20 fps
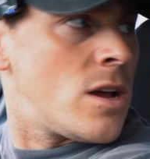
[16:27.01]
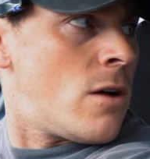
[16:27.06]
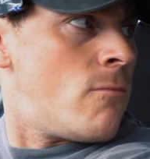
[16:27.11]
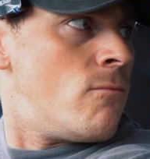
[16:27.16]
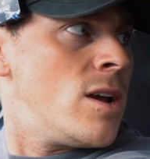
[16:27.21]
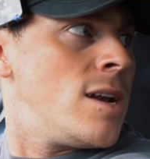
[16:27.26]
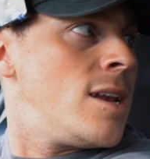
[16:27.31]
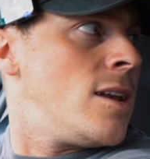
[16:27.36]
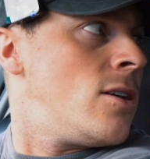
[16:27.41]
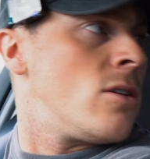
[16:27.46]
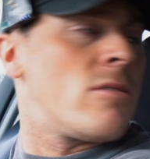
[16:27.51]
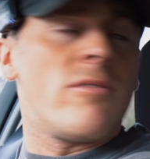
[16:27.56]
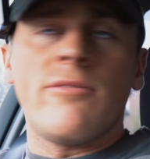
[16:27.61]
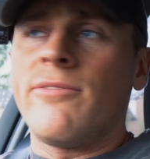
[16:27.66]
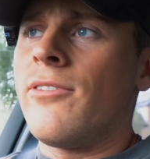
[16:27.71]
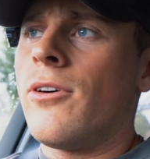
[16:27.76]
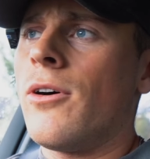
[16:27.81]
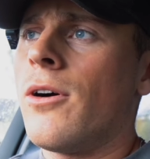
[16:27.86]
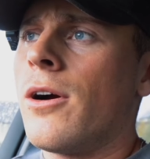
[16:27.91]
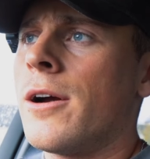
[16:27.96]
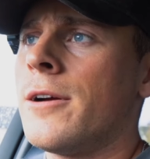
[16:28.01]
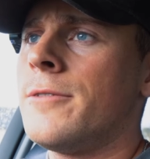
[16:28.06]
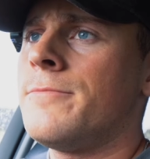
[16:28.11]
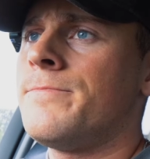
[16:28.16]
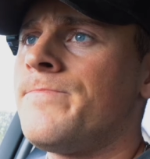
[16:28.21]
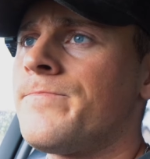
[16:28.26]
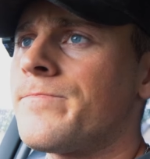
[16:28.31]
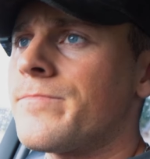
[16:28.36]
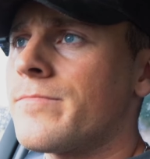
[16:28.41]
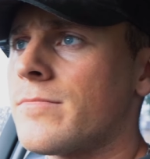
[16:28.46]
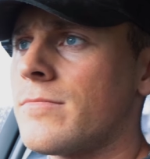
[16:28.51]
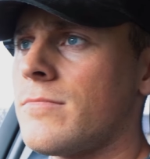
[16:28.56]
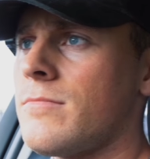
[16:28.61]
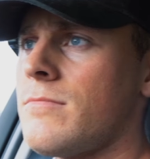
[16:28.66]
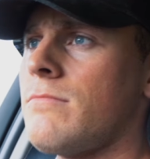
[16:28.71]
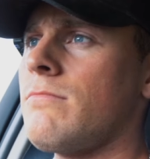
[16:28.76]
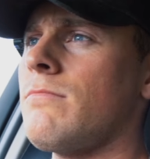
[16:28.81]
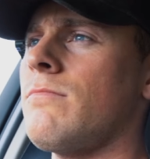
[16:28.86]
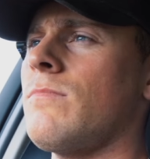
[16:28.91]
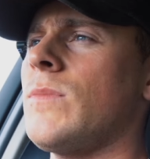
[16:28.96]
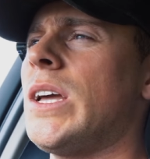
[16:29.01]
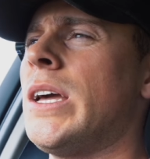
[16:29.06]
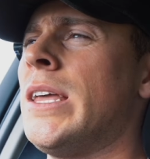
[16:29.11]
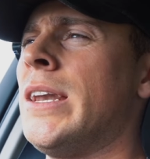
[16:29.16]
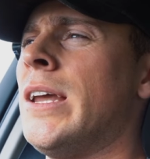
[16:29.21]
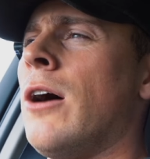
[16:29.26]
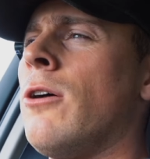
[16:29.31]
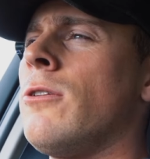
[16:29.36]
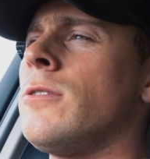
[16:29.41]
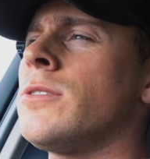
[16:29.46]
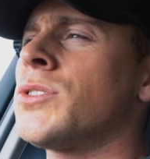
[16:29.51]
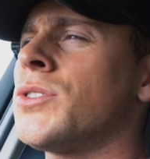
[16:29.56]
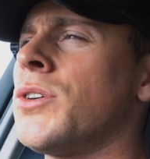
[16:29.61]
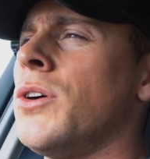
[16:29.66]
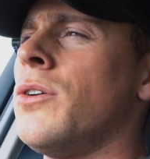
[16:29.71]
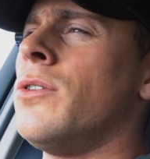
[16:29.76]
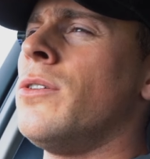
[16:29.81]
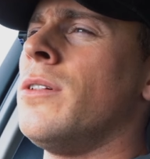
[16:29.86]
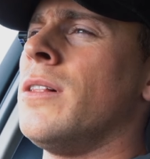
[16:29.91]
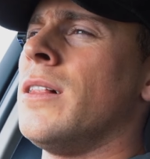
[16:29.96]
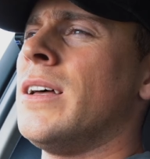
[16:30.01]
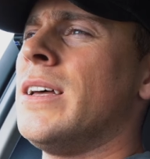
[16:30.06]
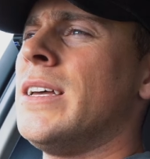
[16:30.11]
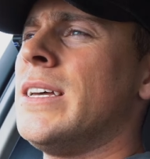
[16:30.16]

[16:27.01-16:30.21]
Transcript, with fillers: I'm really looking for an old school,